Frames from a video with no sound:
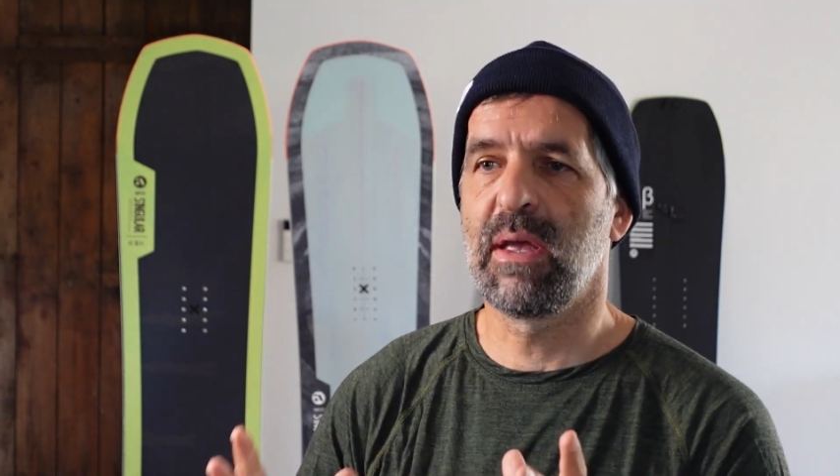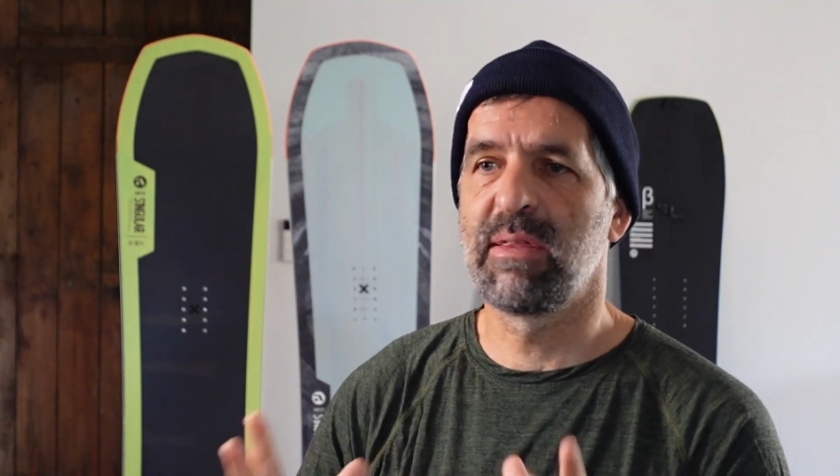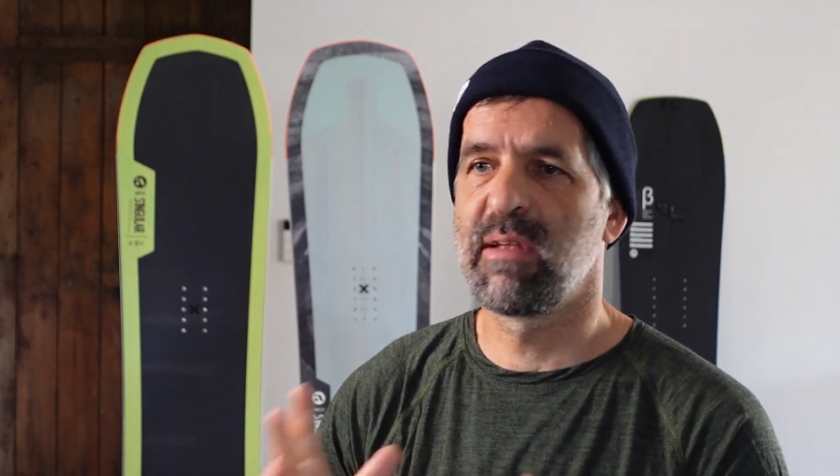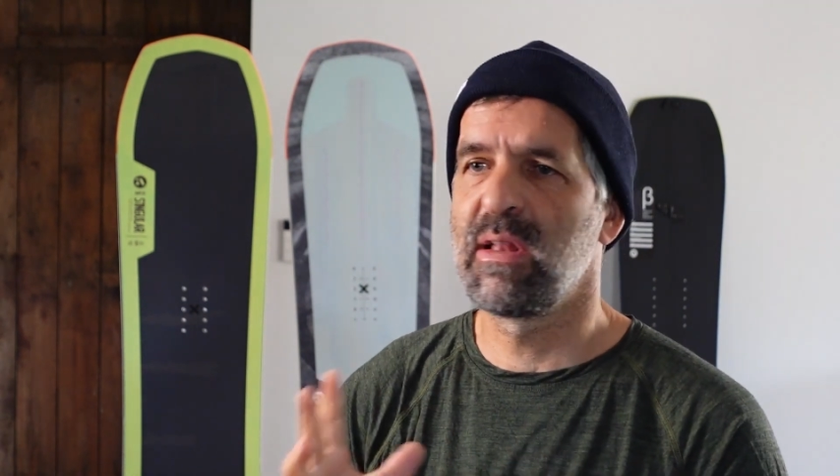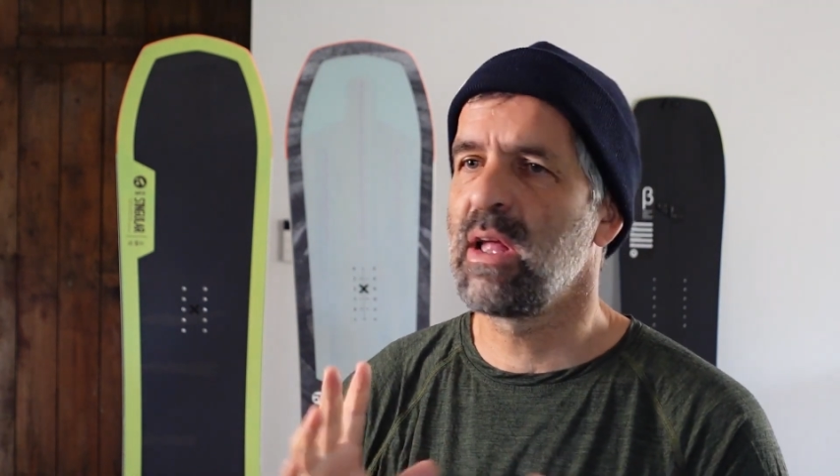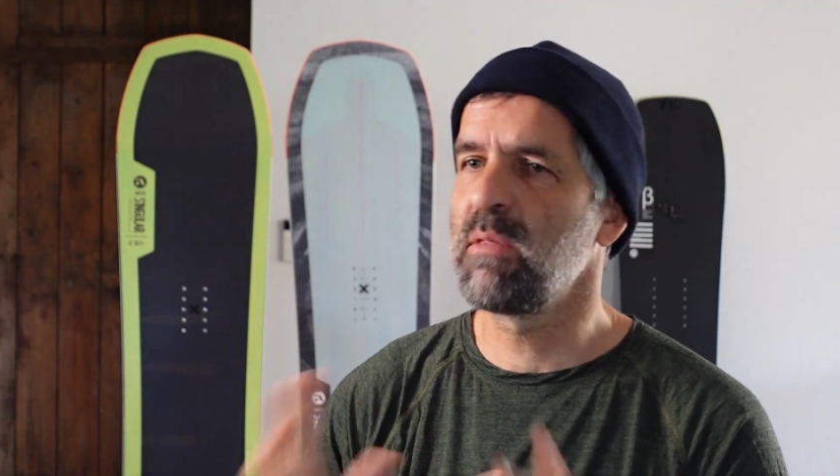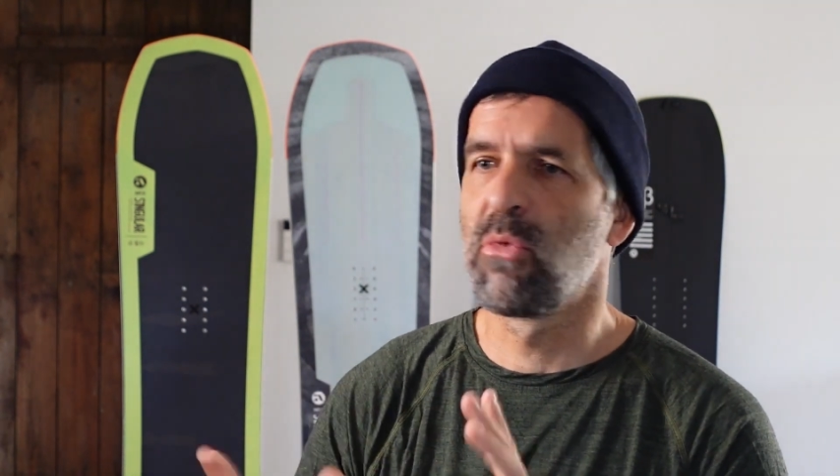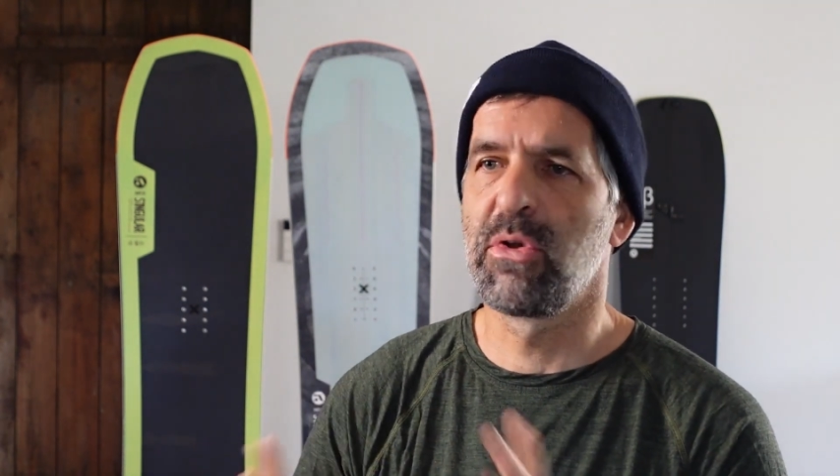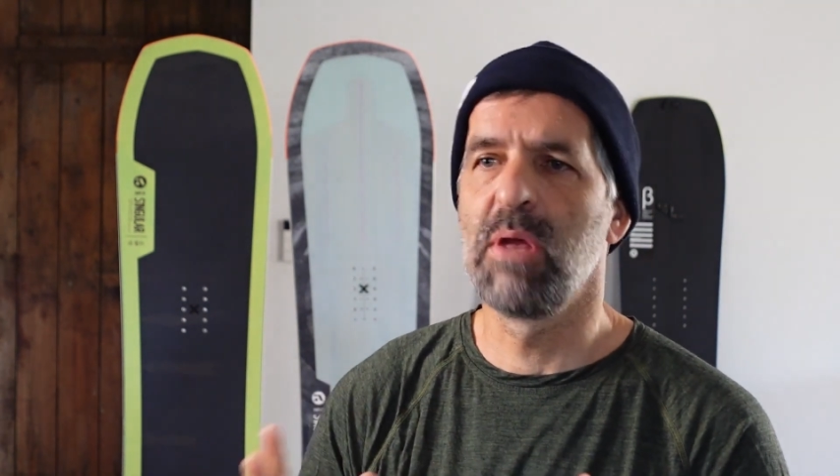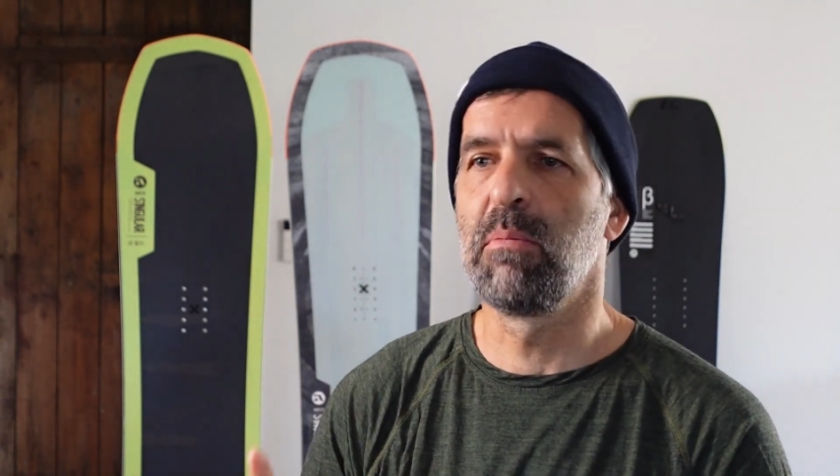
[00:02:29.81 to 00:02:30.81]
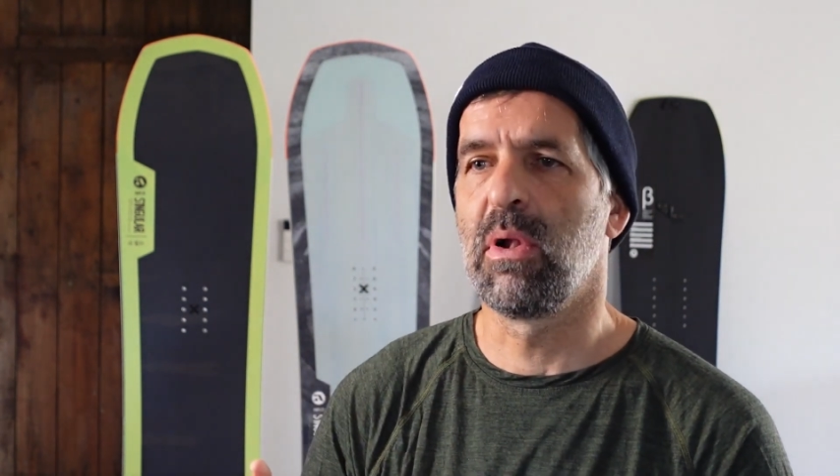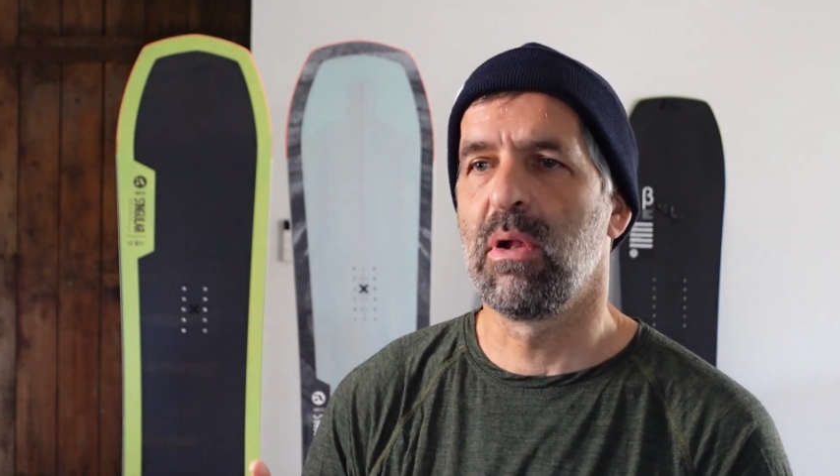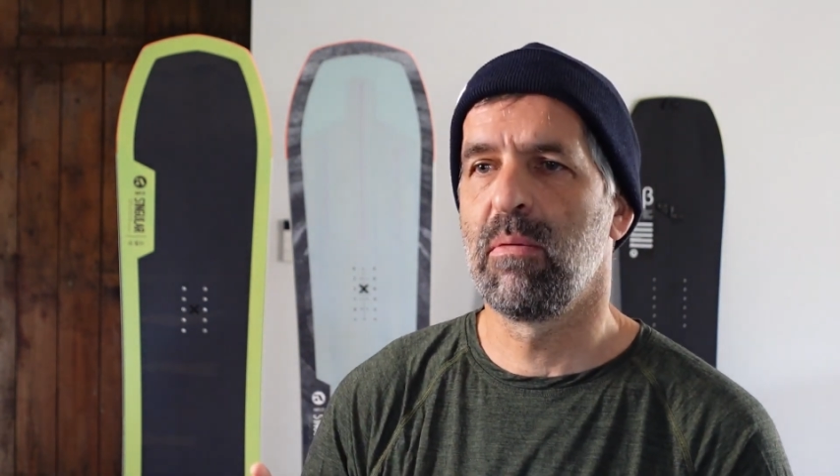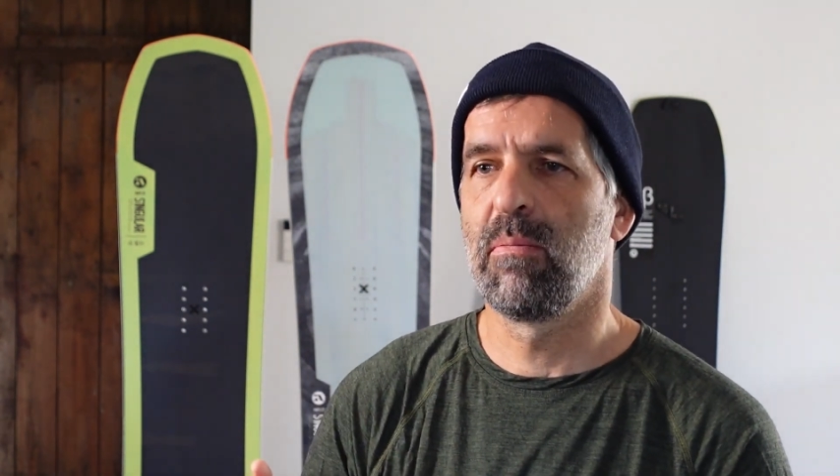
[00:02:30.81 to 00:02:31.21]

It's a lot more nimble.